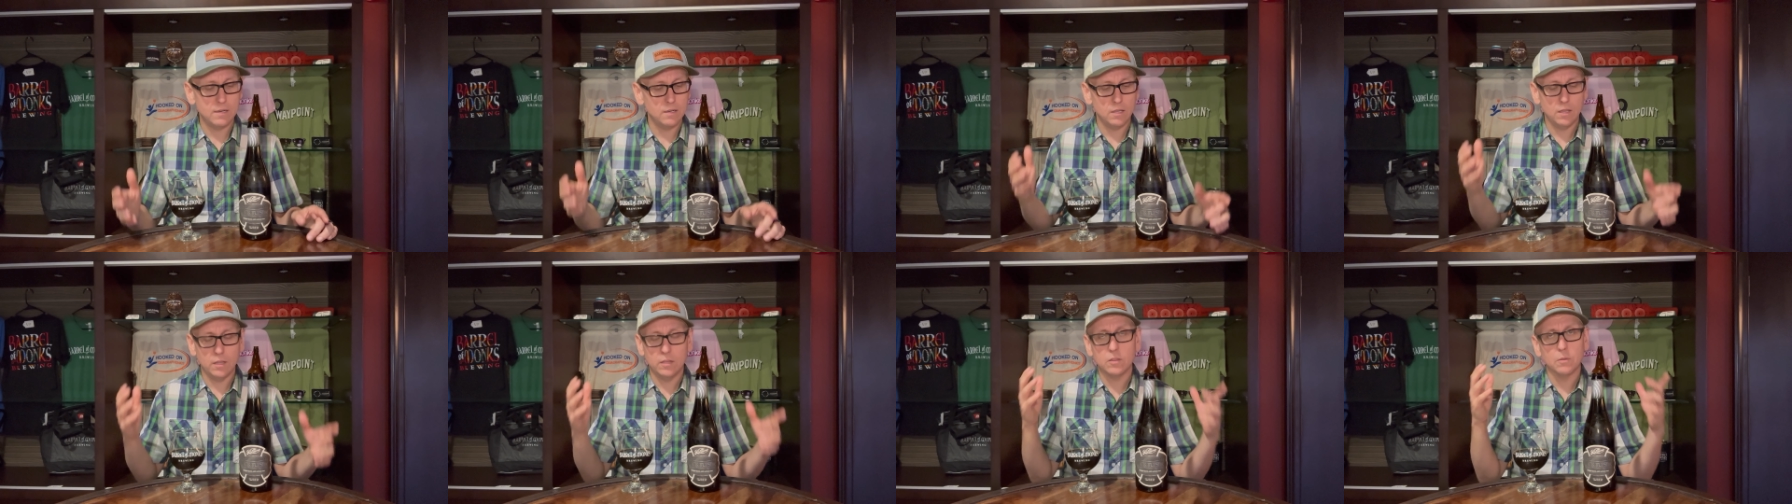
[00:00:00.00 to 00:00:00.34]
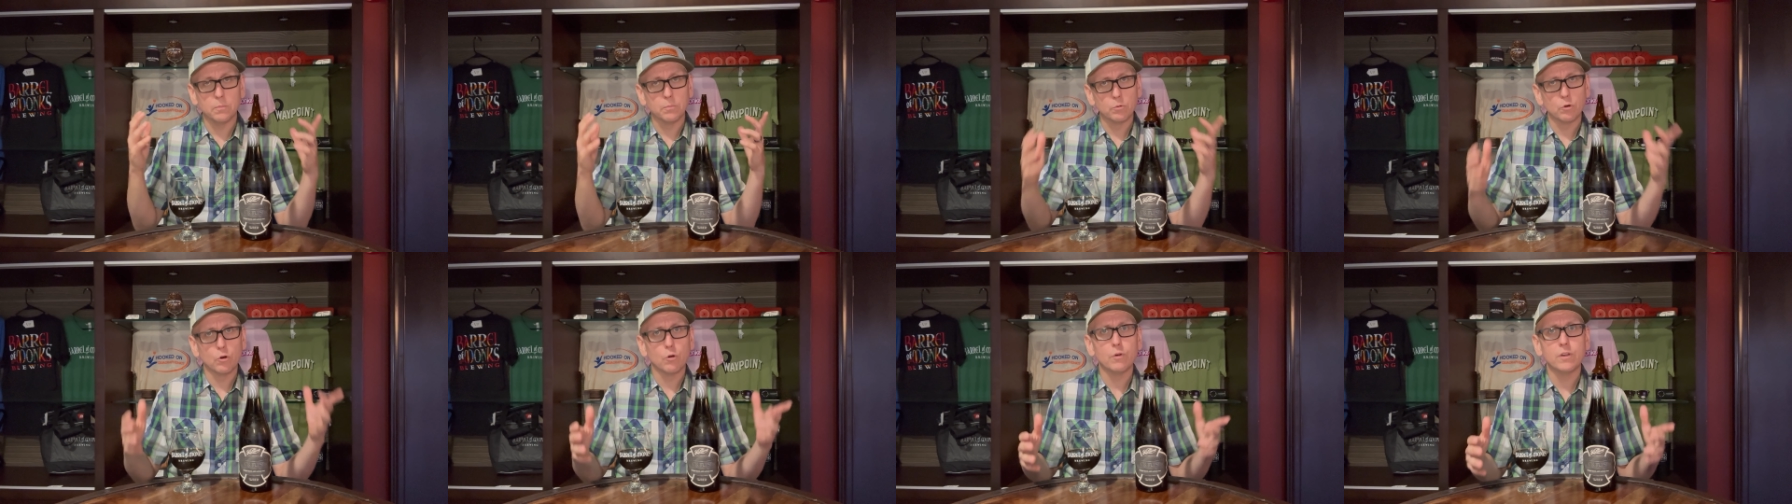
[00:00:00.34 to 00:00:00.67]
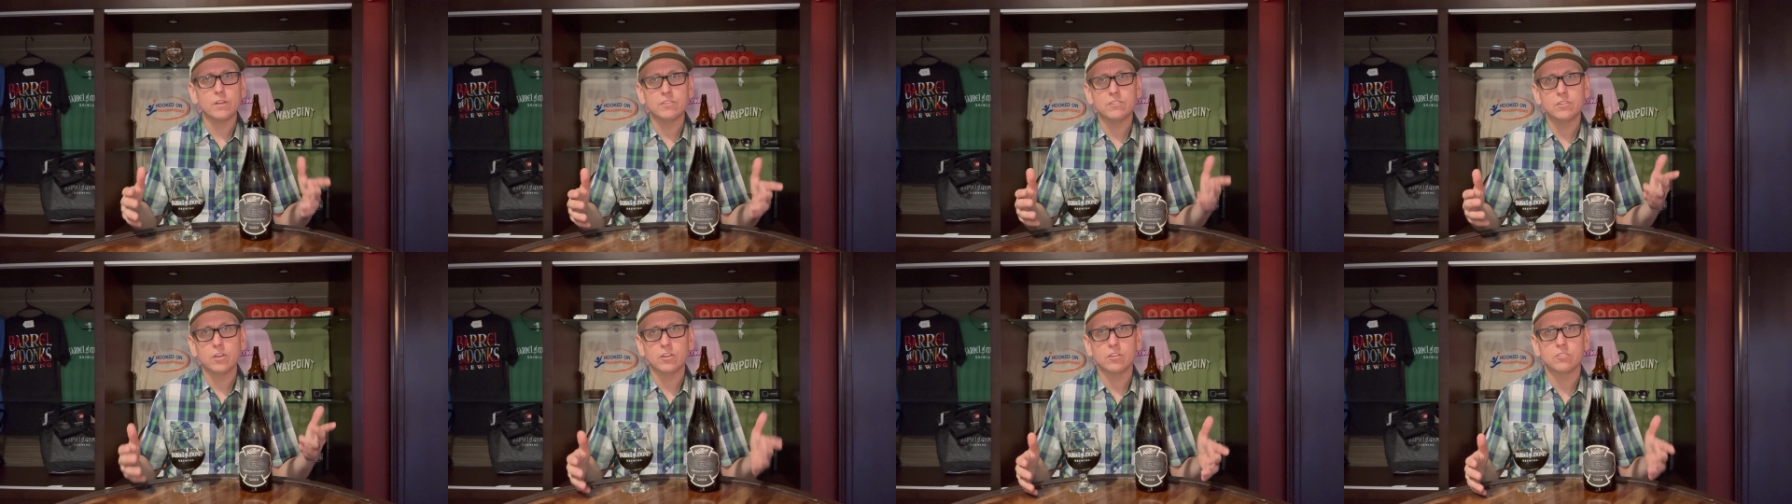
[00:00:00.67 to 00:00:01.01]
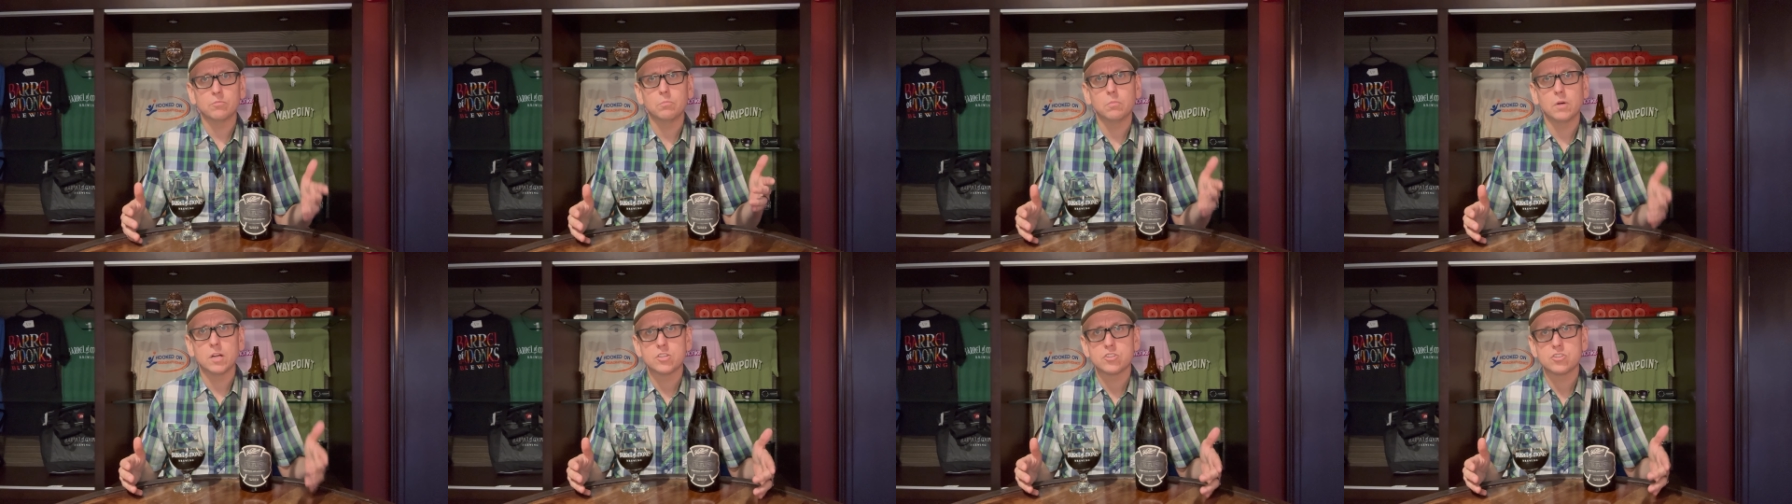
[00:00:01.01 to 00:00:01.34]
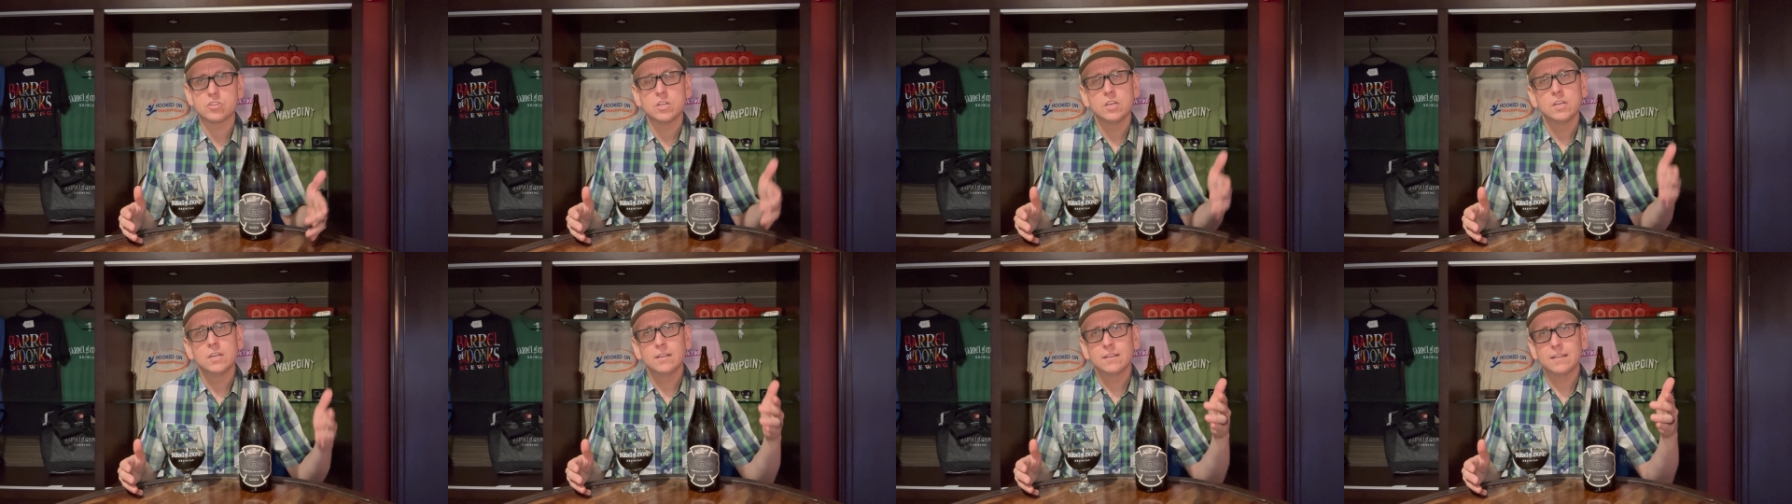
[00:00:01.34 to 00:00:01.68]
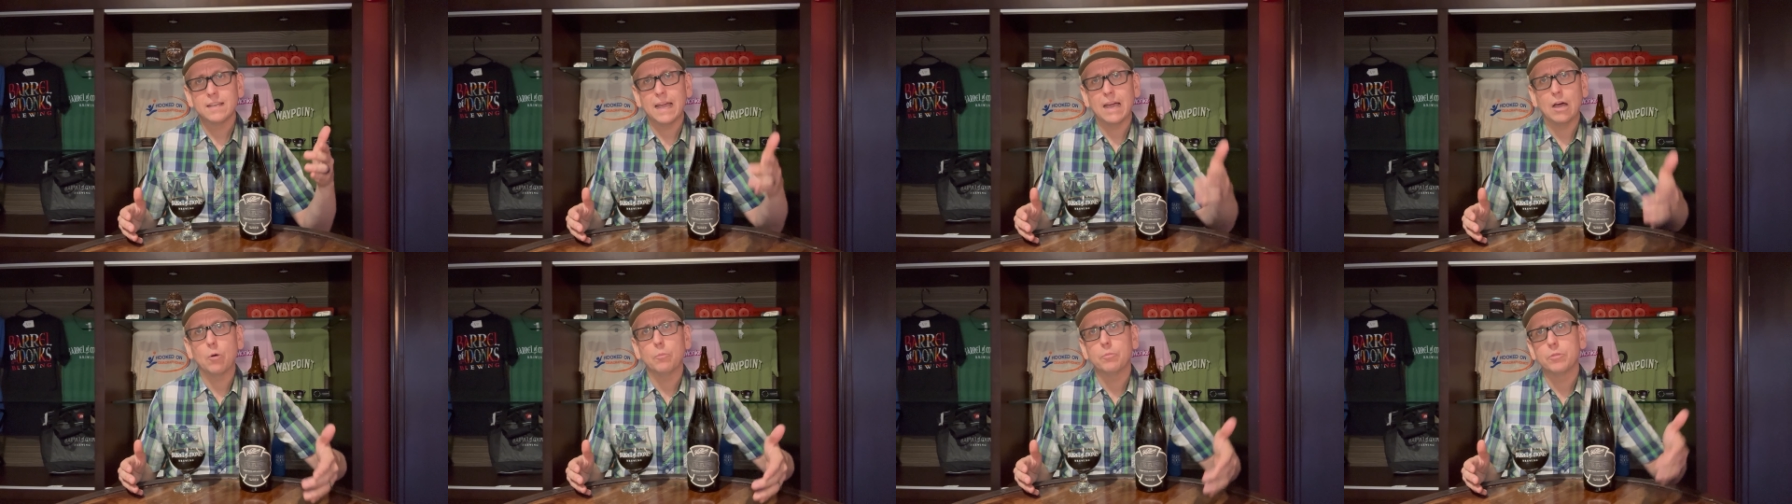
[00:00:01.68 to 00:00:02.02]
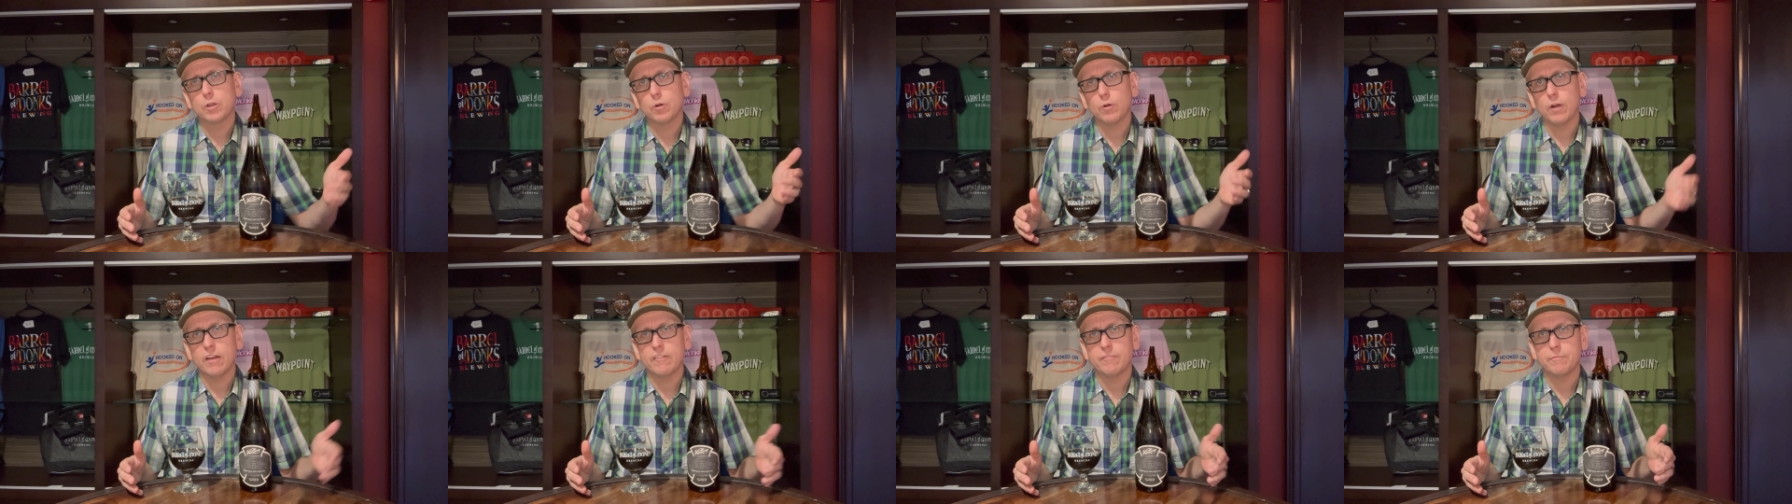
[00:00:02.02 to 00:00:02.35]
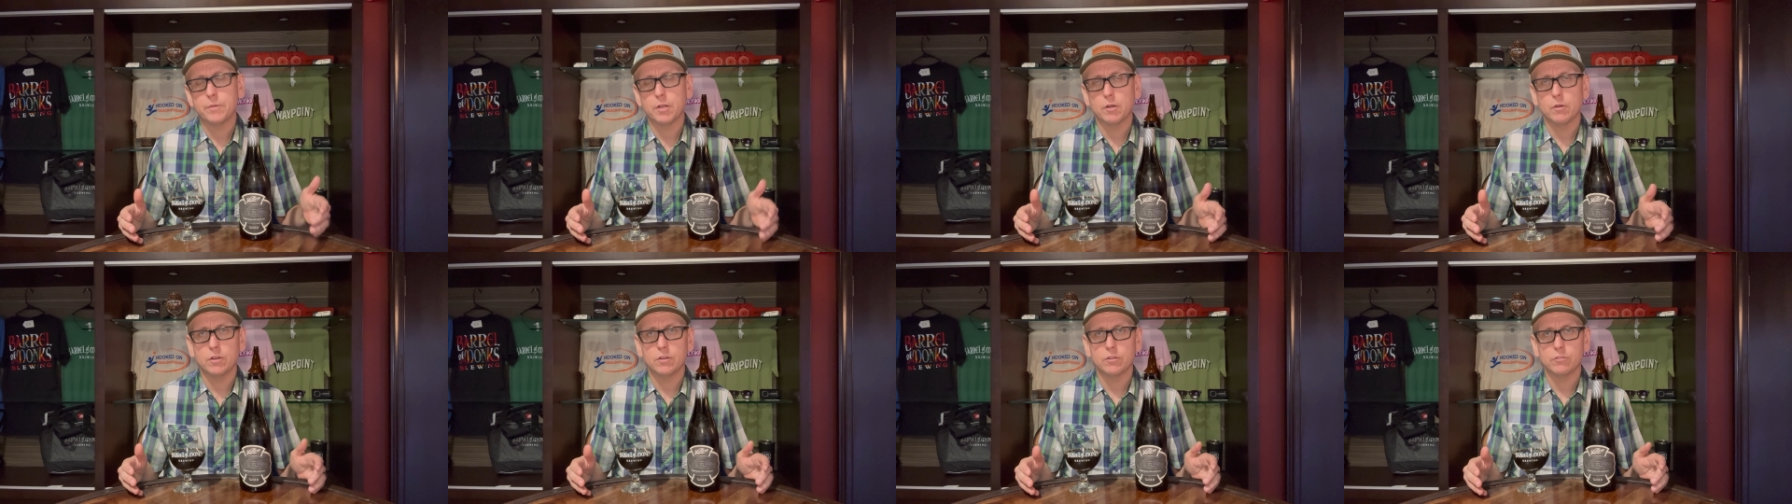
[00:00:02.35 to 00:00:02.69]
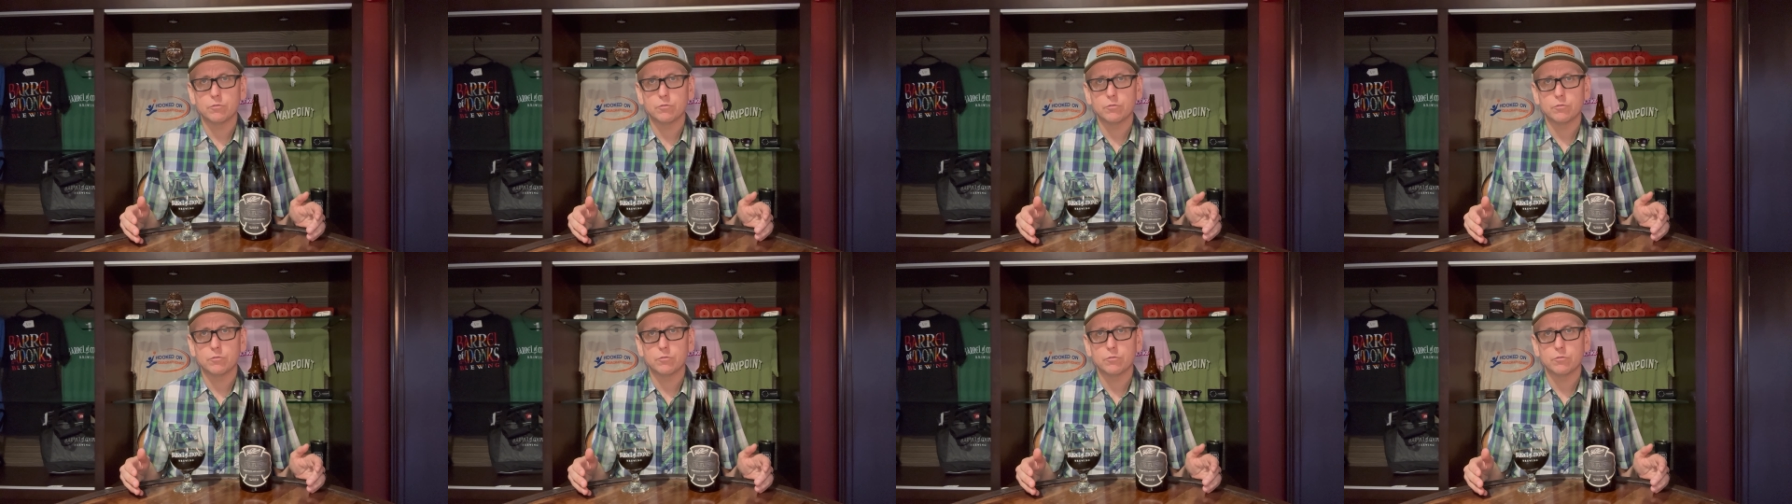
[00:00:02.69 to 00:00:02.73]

And, and the Bruery has done as much to help the craft beer